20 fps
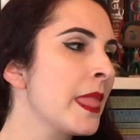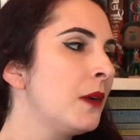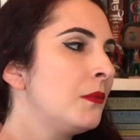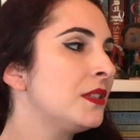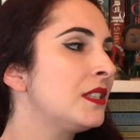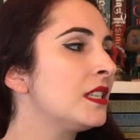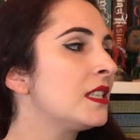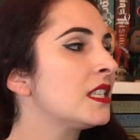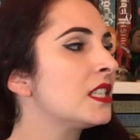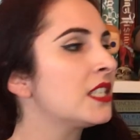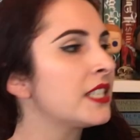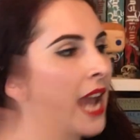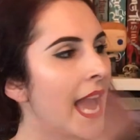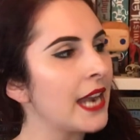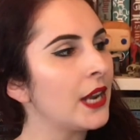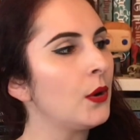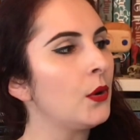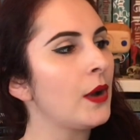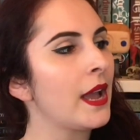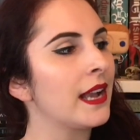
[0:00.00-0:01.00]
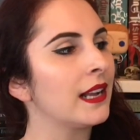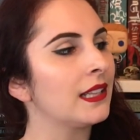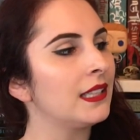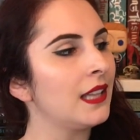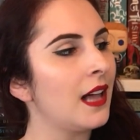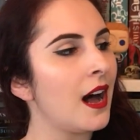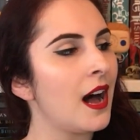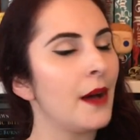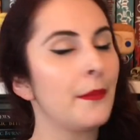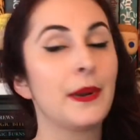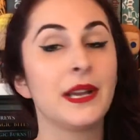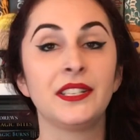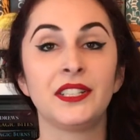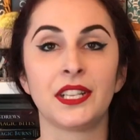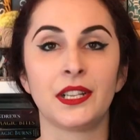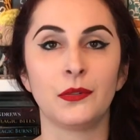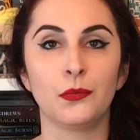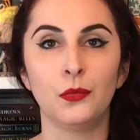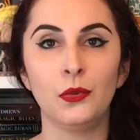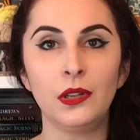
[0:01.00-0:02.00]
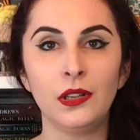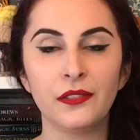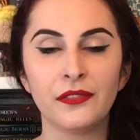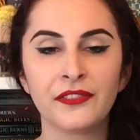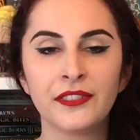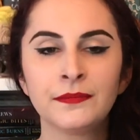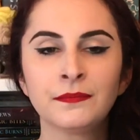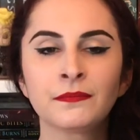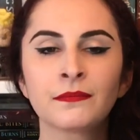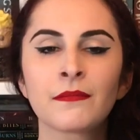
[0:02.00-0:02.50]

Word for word: which is Shadow and Claw by Gene Wolfe.